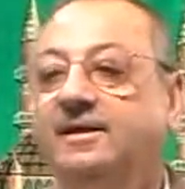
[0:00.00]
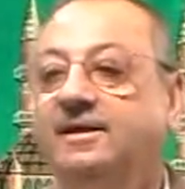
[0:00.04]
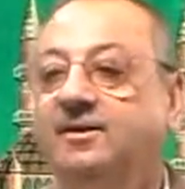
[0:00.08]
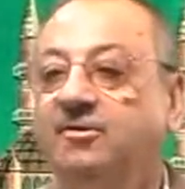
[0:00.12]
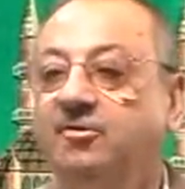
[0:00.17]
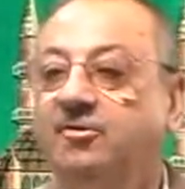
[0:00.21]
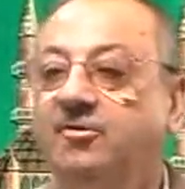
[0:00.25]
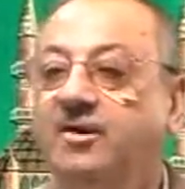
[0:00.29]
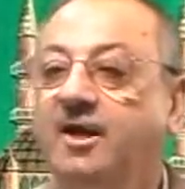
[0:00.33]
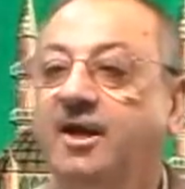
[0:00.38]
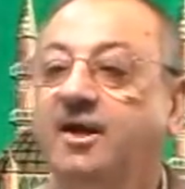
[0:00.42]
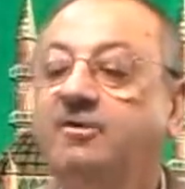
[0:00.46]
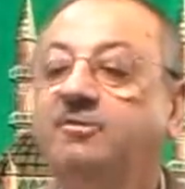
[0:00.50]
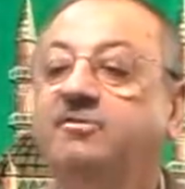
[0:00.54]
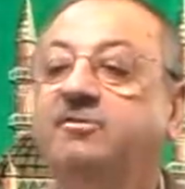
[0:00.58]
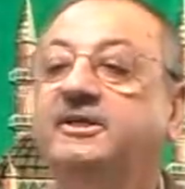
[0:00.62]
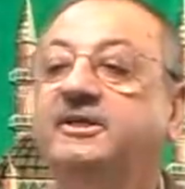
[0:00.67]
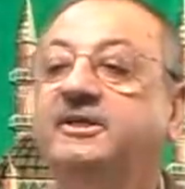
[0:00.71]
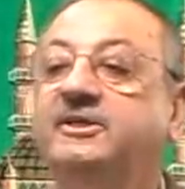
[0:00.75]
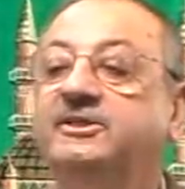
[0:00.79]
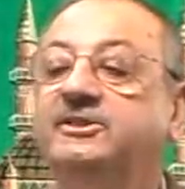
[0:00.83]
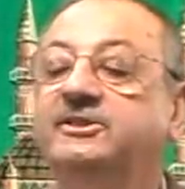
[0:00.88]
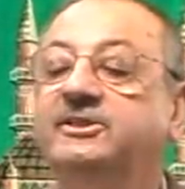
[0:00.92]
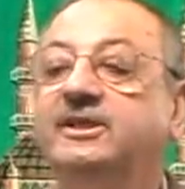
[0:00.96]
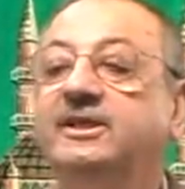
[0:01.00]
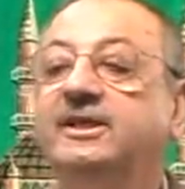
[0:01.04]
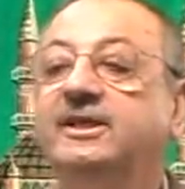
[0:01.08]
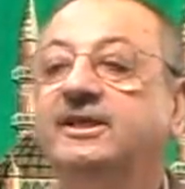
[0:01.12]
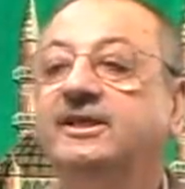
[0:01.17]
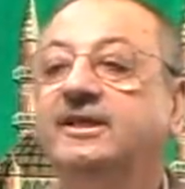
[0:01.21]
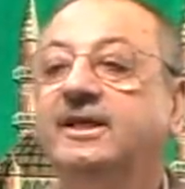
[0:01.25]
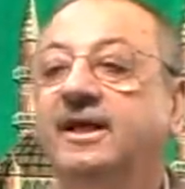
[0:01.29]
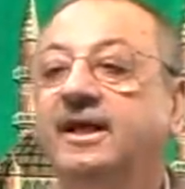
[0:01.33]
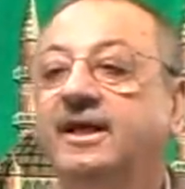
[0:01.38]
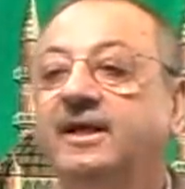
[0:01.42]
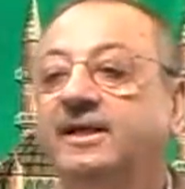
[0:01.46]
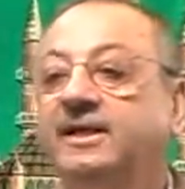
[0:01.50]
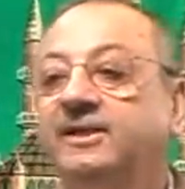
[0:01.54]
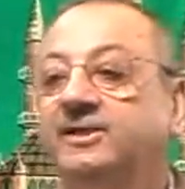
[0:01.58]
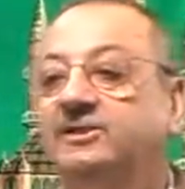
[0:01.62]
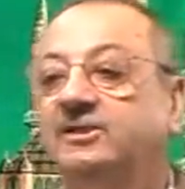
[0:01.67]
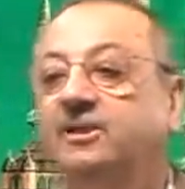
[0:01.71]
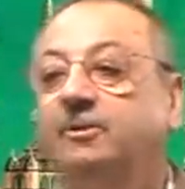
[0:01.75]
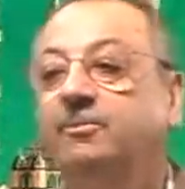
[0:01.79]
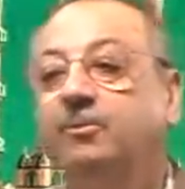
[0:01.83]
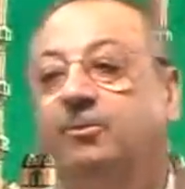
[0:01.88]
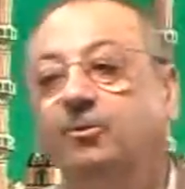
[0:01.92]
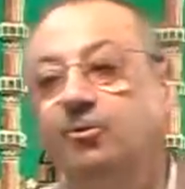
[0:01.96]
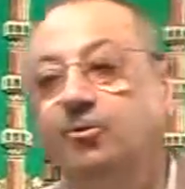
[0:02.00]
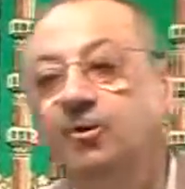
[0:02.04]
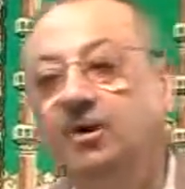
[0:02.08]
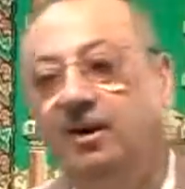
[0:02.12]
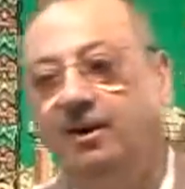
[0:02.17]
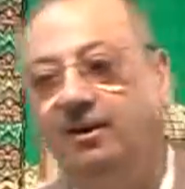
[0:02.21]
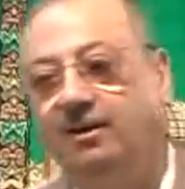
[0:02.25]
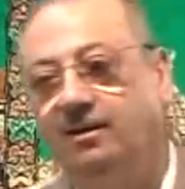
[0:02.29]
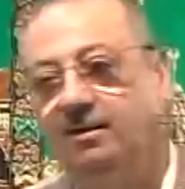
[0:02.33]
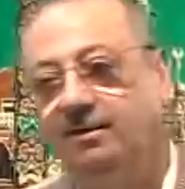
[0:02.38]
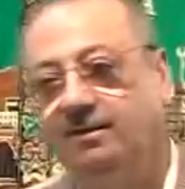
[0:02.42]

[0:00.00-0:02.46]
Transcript: Nahviyina is a plural.